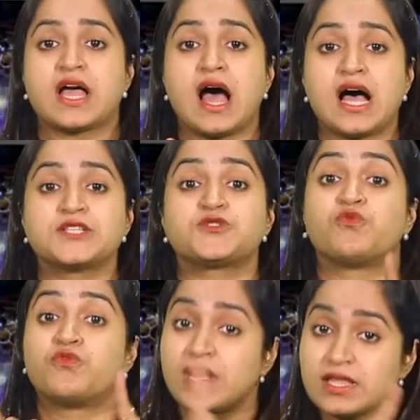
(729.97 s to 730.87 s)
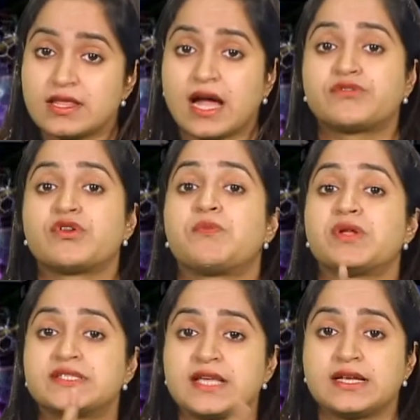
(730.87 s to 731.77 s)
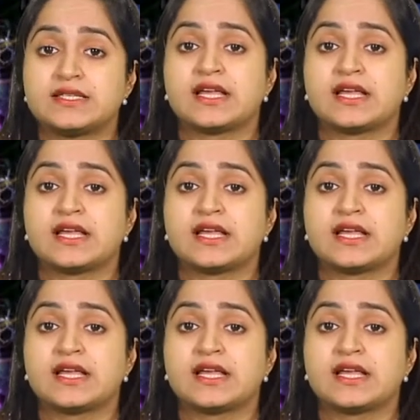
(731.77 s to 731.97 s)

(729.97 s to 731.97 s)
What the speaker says: as one that represents